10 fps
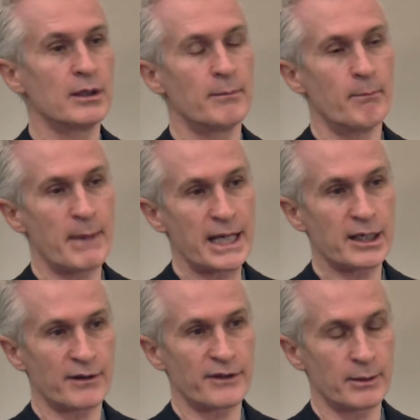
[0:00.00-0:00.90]
Many
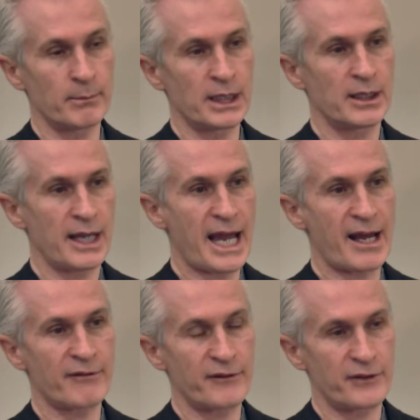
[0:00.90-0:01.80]
of them
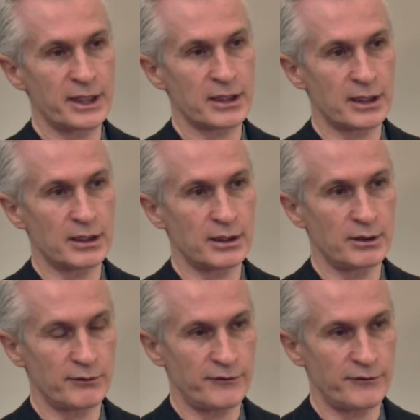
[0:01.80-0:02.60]
have thickened,